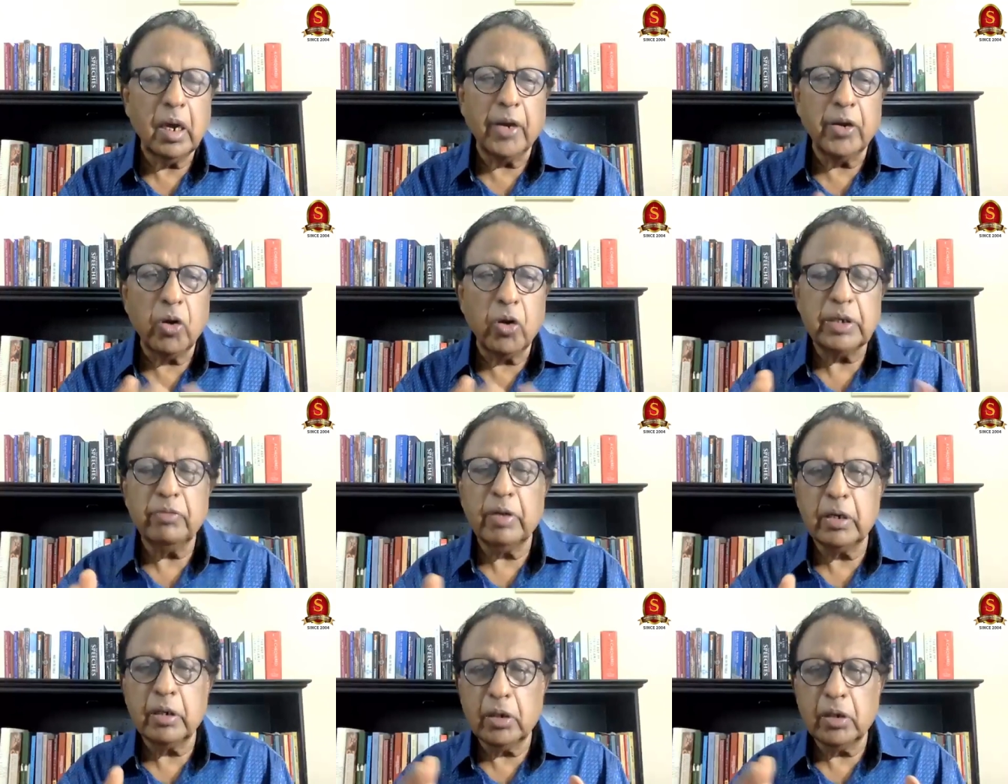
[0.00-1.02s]
and not
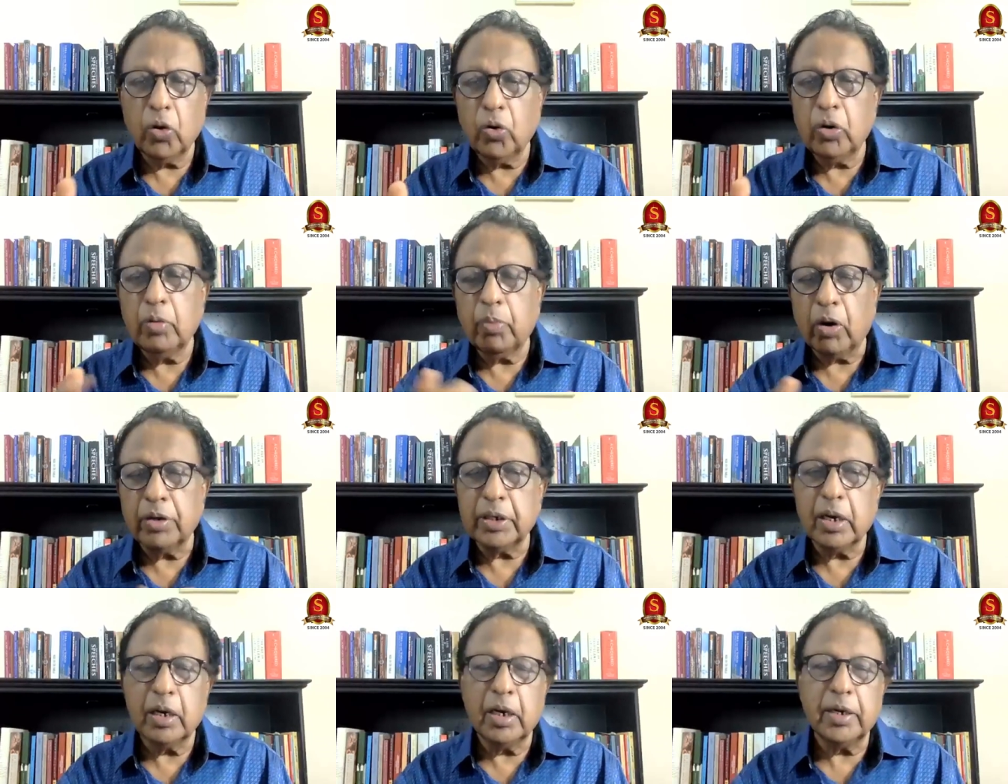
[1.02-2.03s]
even the whole
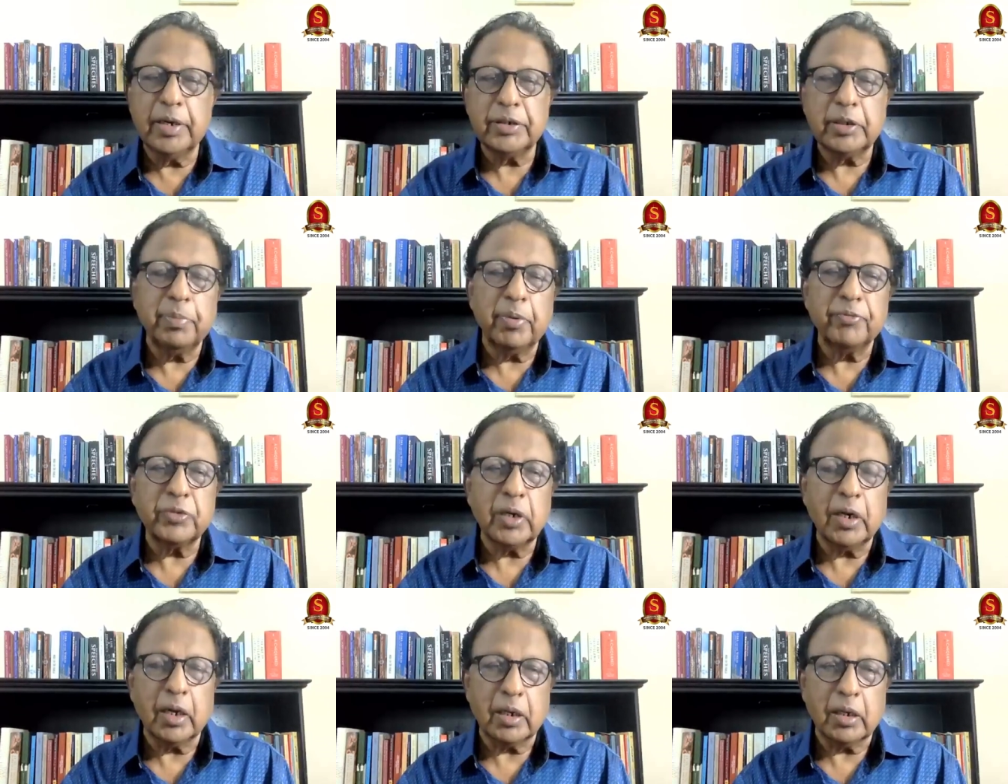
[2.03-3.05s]
political leadership of
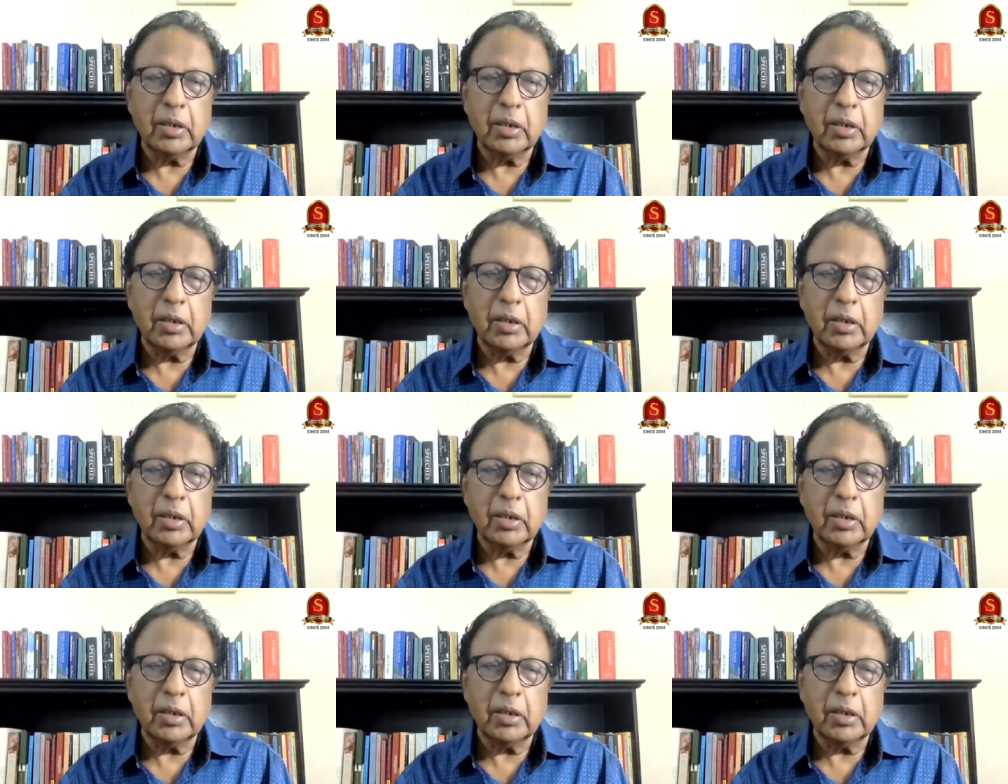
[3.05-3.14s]
Sri Lanka.